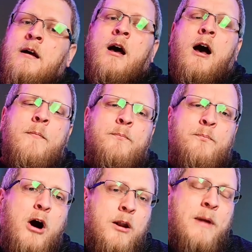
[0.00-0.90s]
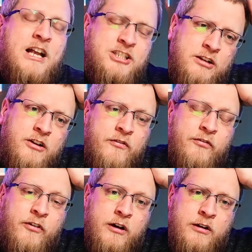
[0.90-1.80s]
But I'd imagine that
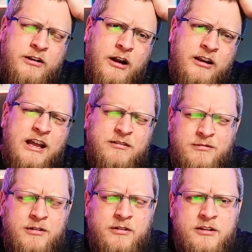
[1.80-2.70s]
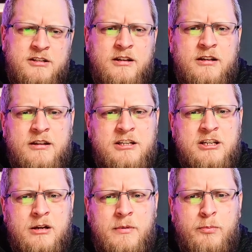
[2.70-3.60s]
for, again, this is
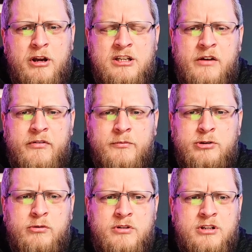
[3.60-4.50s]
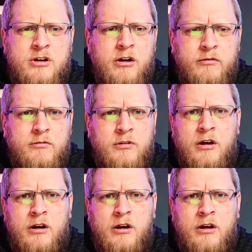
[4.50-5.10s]
going to be pretty tough, I'm sure, to kind of,